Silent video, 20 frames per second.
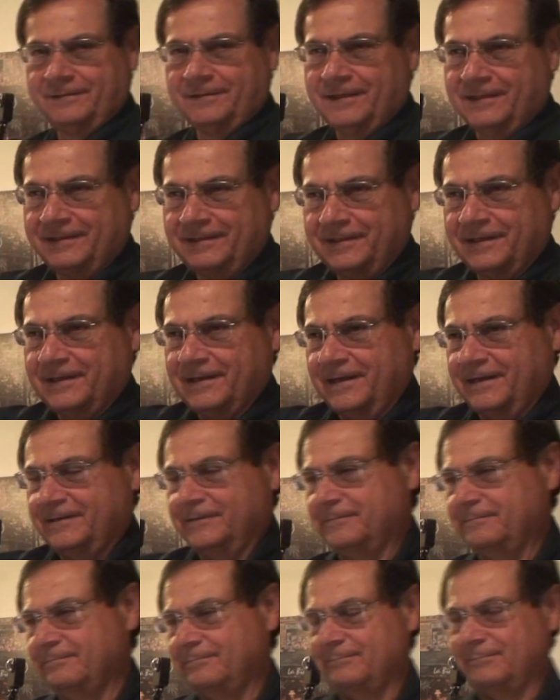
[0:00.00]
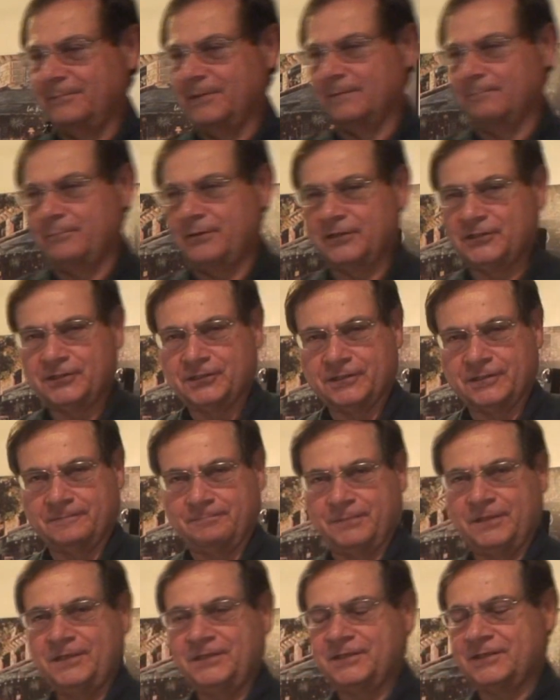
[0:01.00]
Now, you think I could pinch a
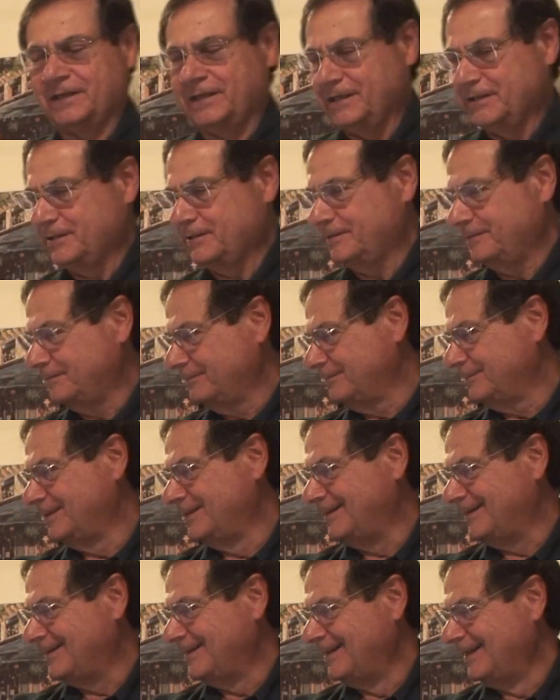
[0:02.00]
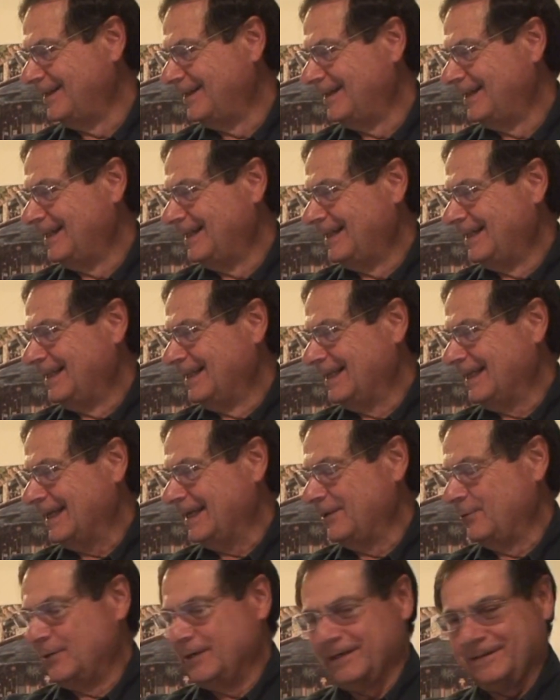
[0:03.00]
pea size?
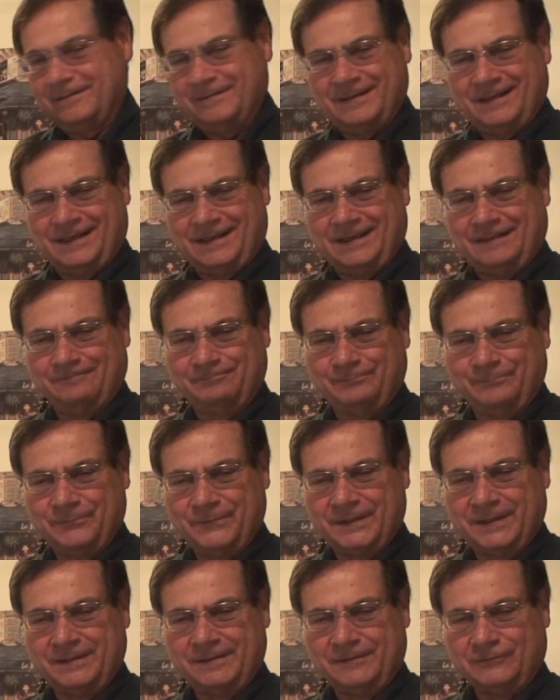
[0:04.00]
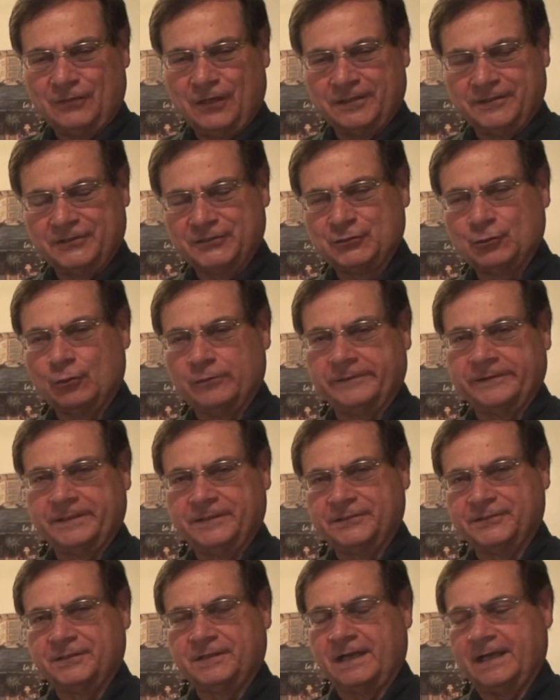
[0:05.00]
Anyway, the long and the short of it
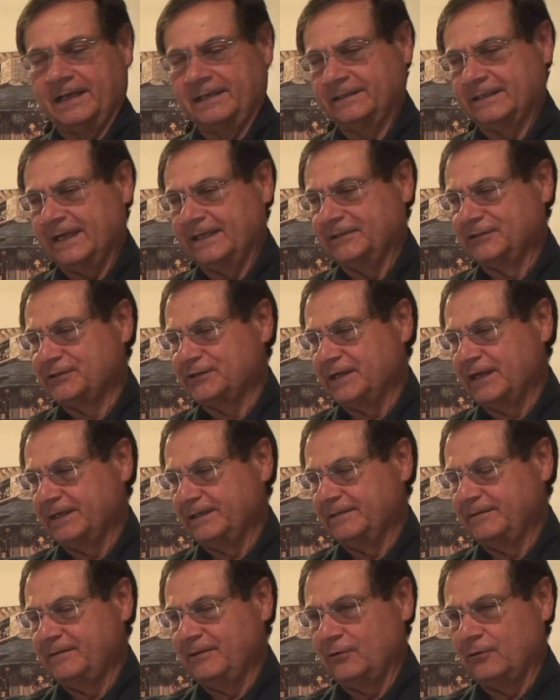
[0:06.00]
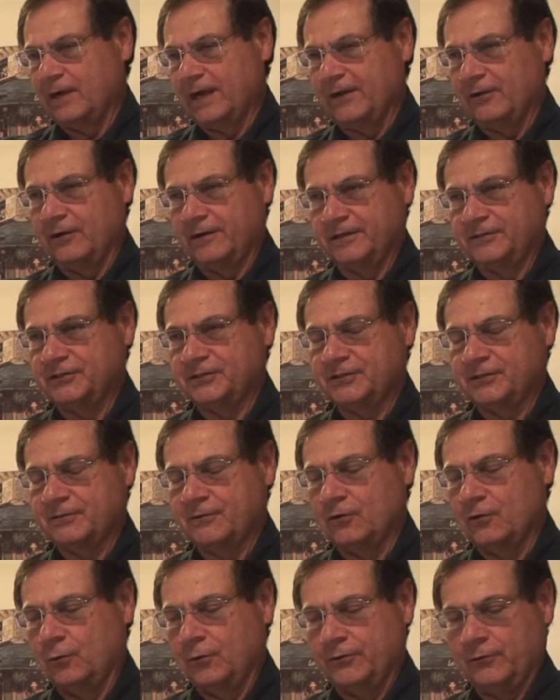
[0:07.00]
is, I decided, you know, I ought to just
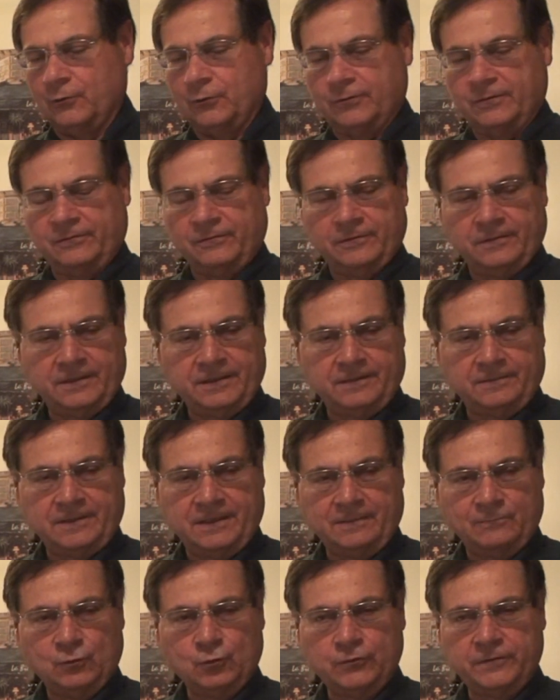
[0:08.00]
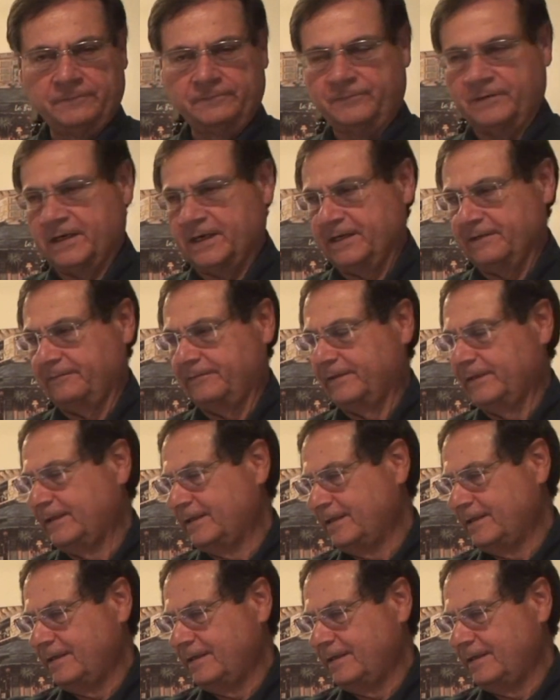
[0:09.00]
go and order a Mugen 5.